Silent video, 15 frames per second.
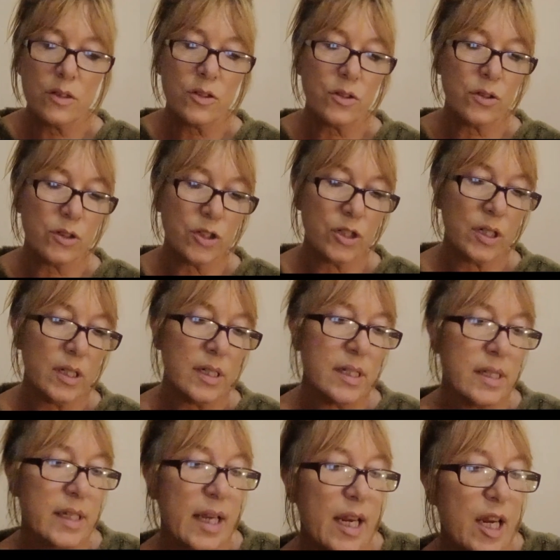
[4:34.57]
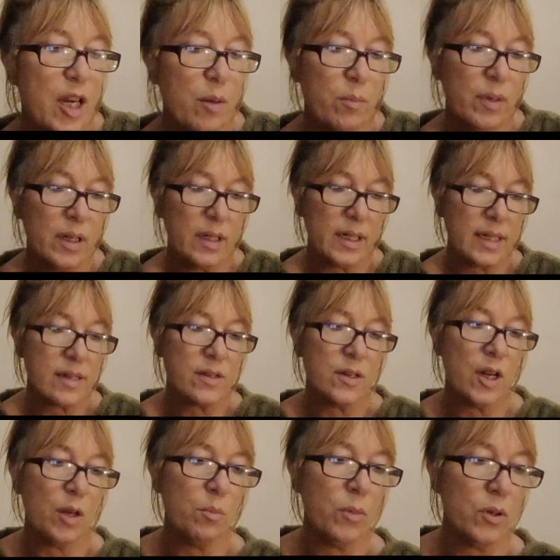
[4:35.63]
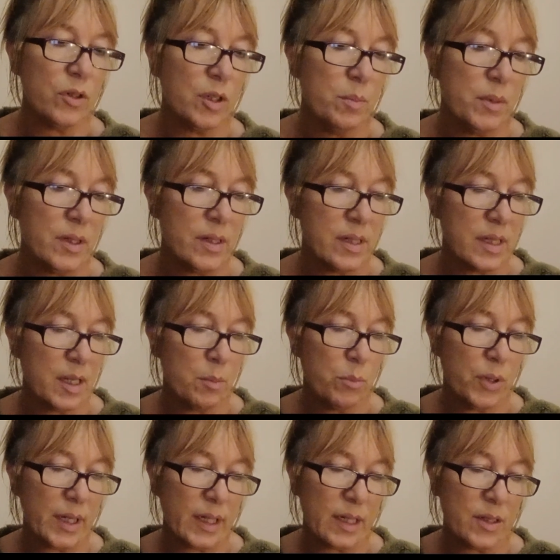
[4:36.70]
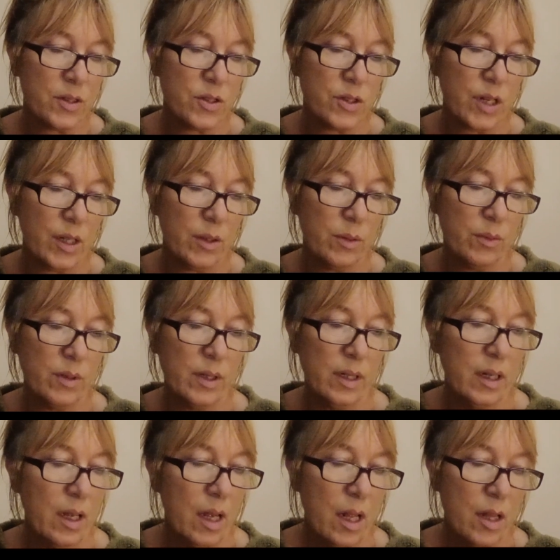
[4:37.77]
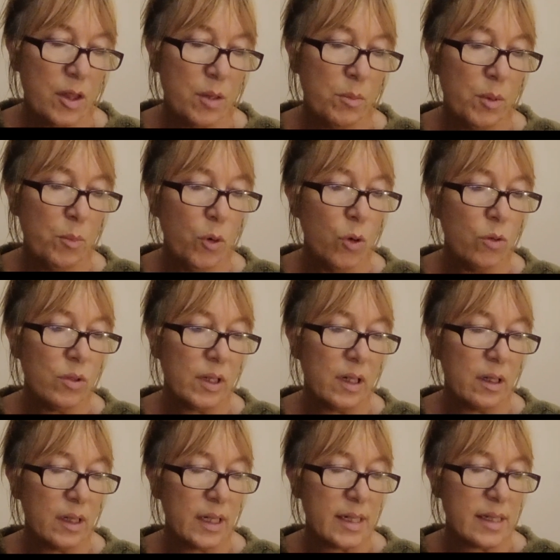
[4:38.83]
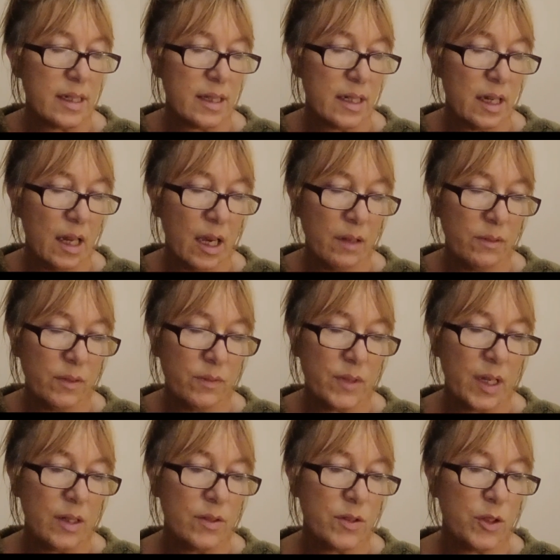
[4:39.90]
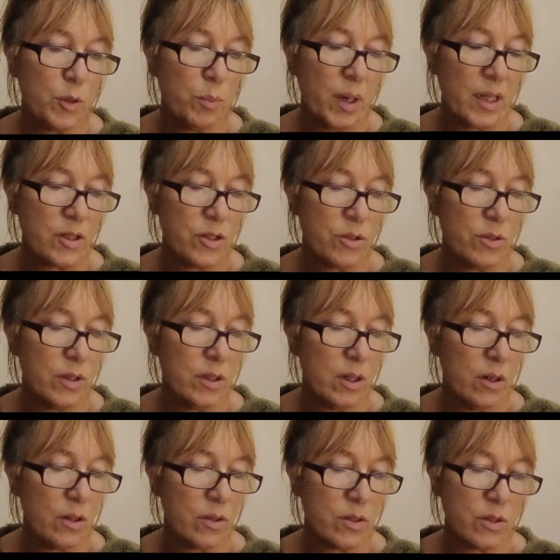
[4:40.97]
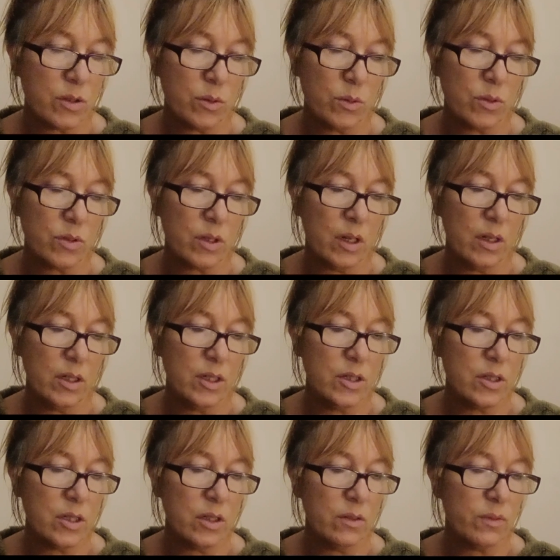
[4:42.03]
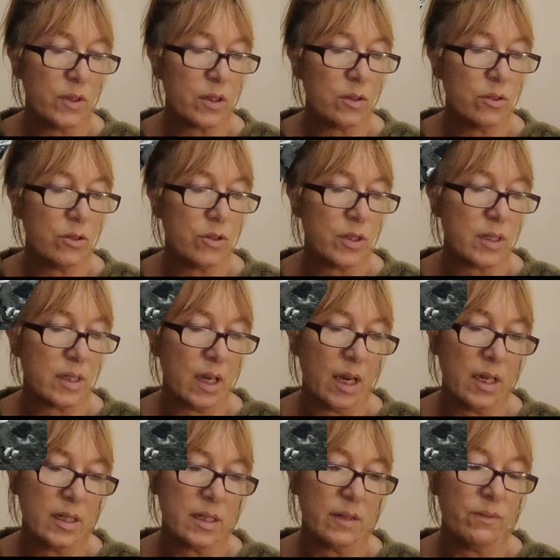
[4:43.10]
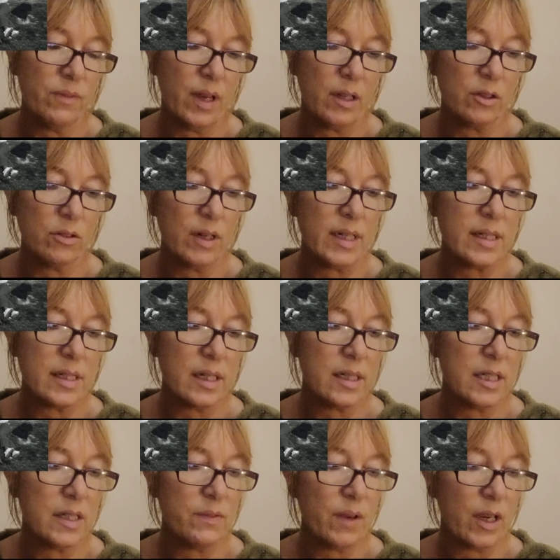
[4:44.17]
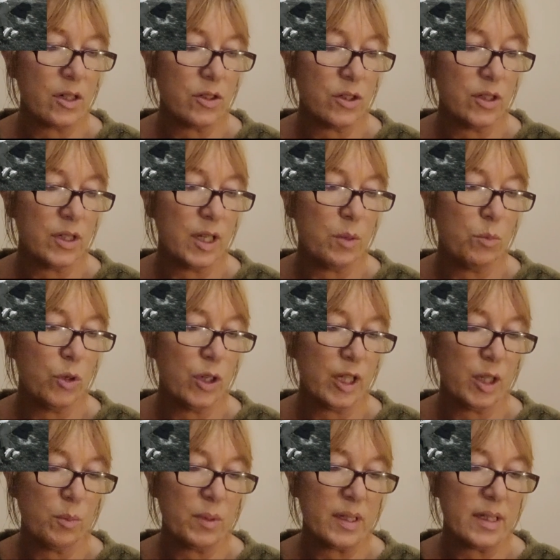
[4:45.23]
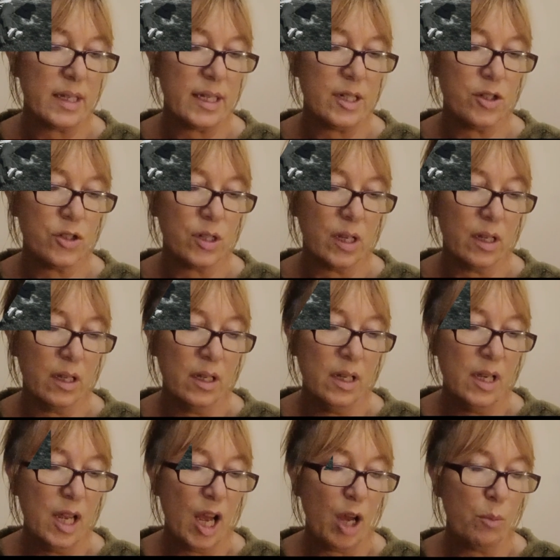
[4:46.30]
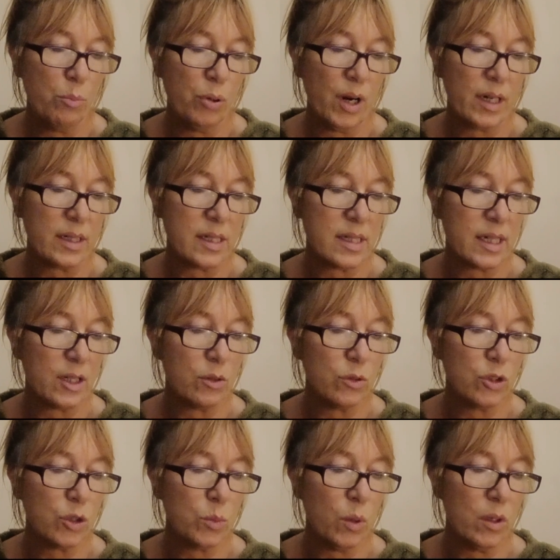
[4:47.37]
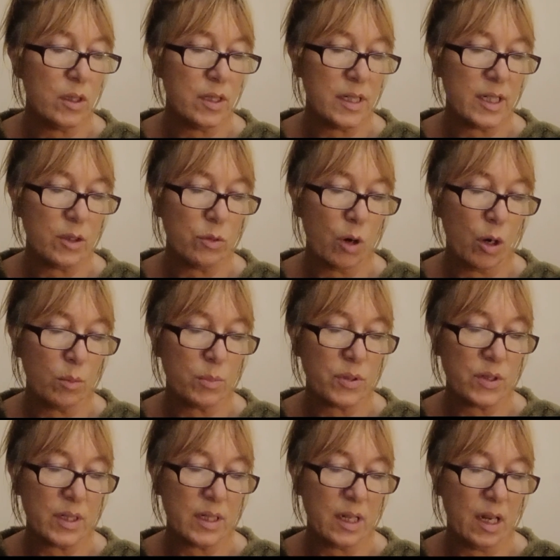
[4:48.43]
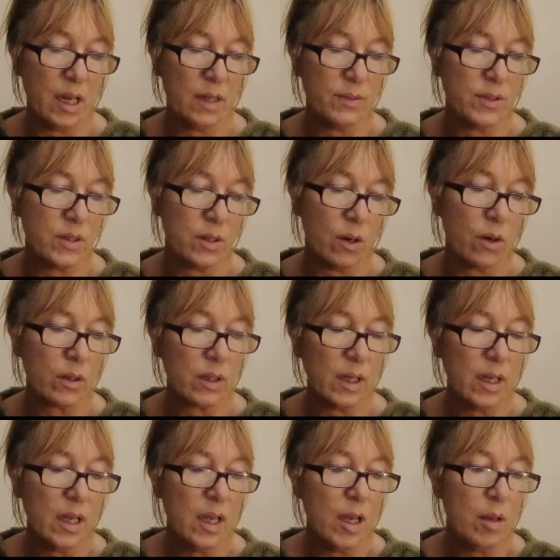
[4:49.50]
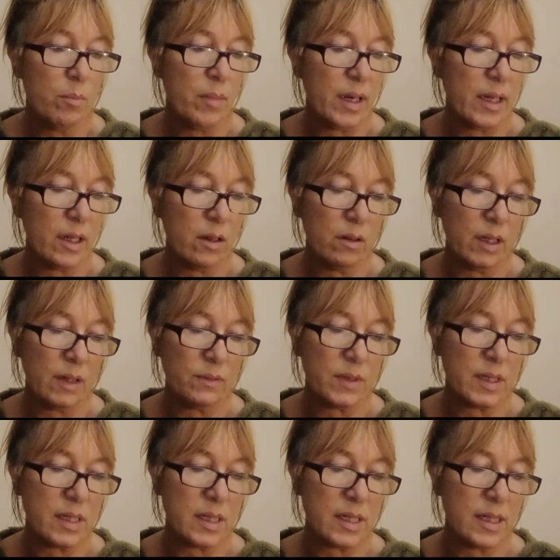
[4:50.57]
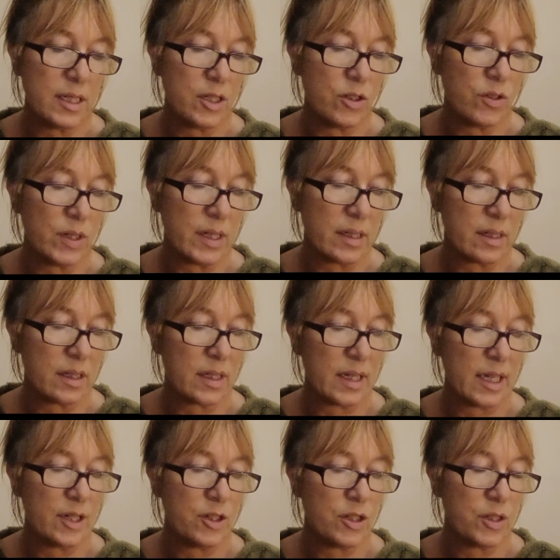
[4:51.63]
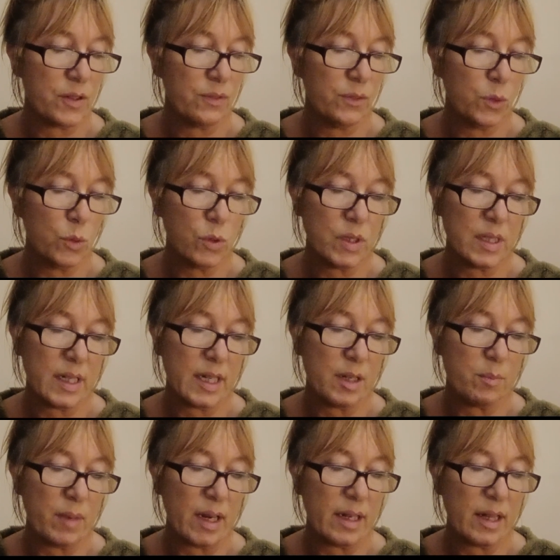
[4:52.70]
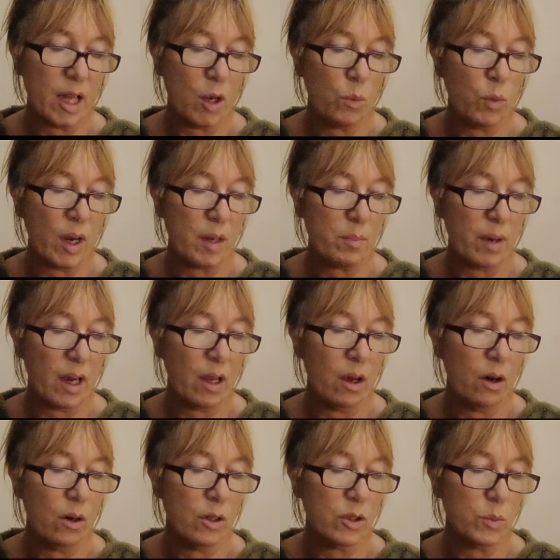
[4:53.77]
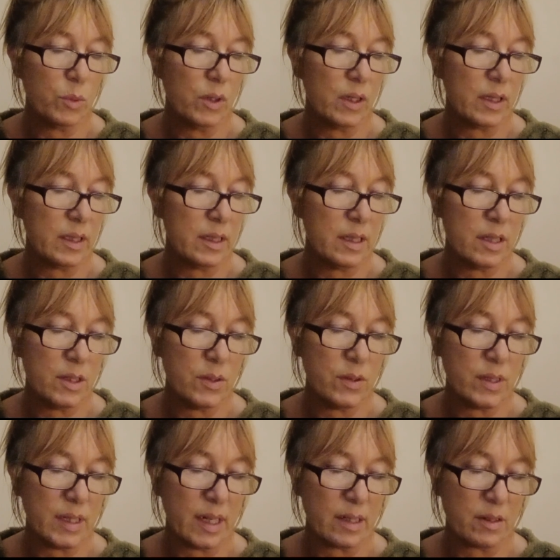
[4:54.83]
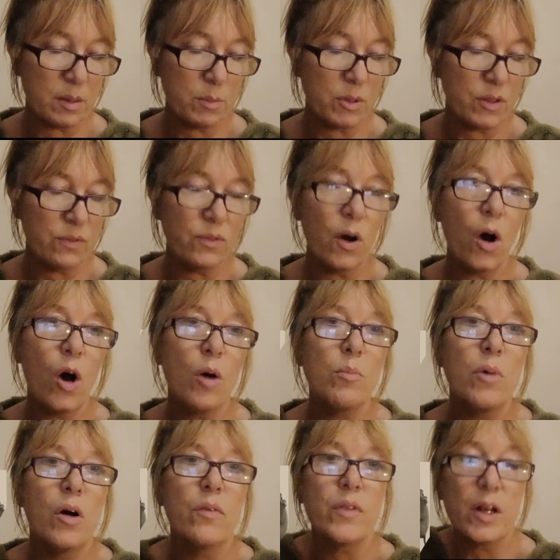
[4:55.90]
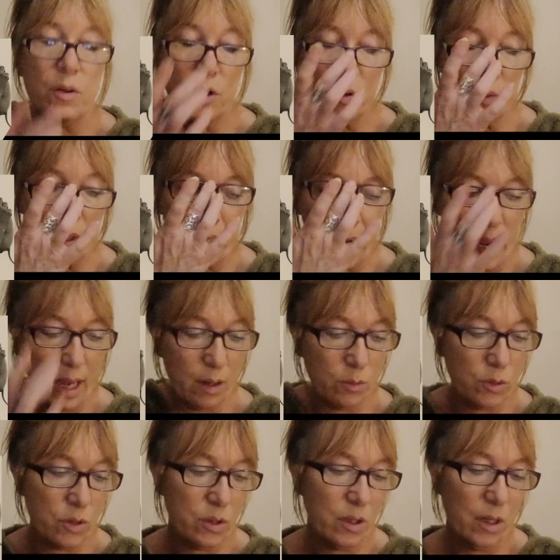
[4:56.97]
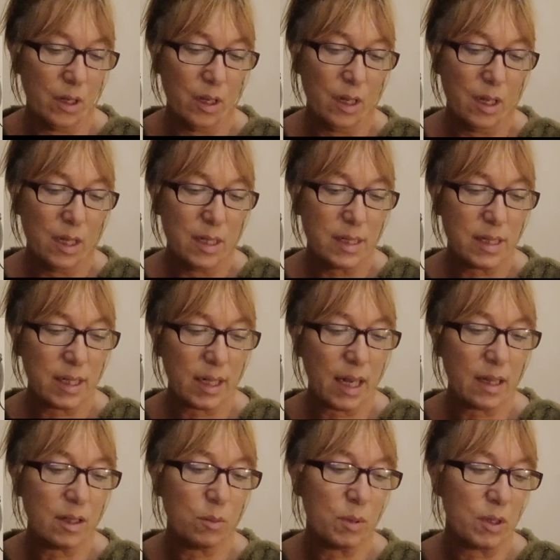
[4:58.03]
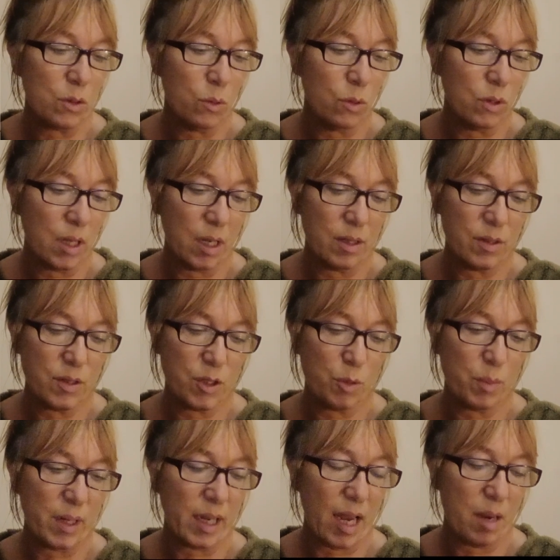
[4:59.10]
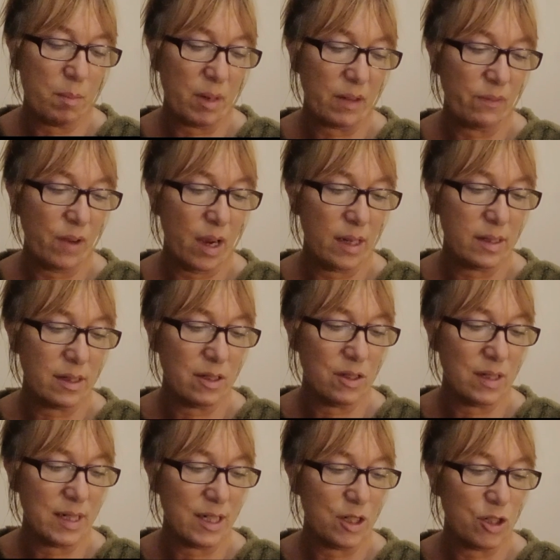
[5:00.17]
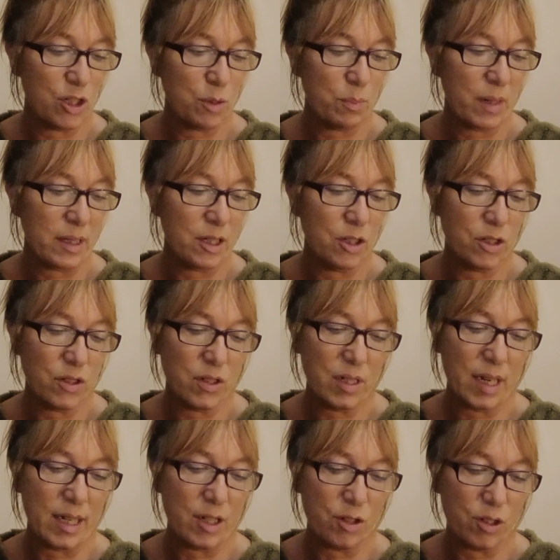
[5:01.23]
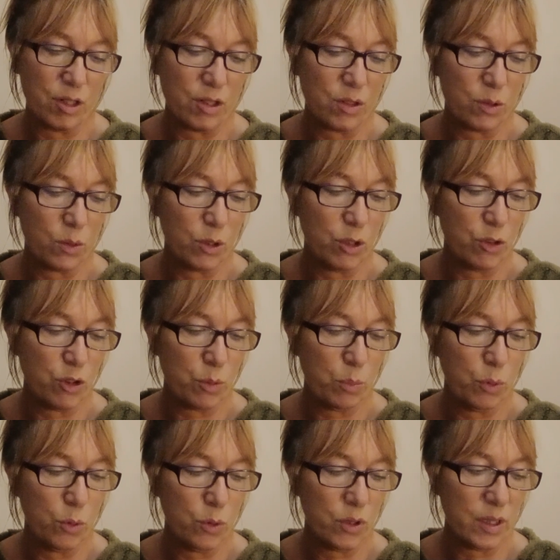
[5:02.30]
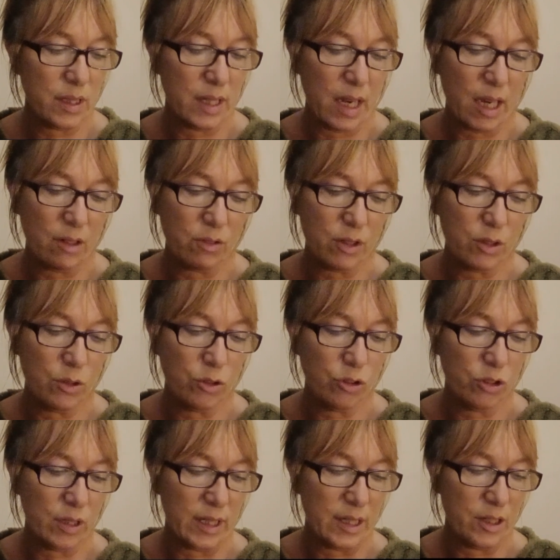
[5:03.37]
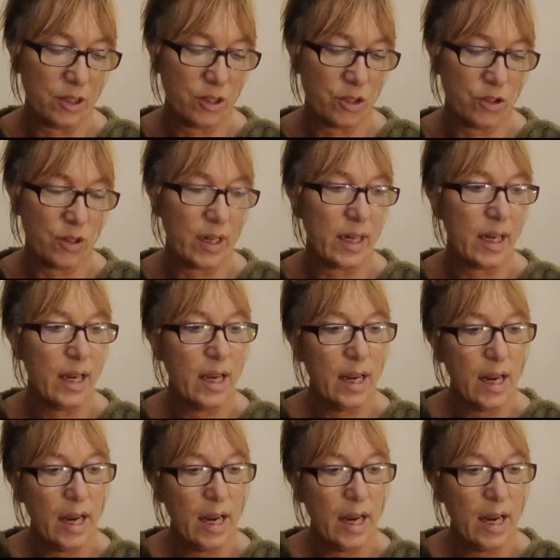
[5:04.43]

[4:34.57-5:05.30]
"Such a scheme needs no monument in brick and stone. The memorial is in the life of those who passed through the hostels, learned to love the countryside and found great satisfaction in working with nature and practising good quality crops and livestock. Many who left the city streets at the ages of 14 made their way by hard work and enthusiasm to farm on their own account. together with all those who became advisors, teachers, managers and agents, or who supported the agricultural industry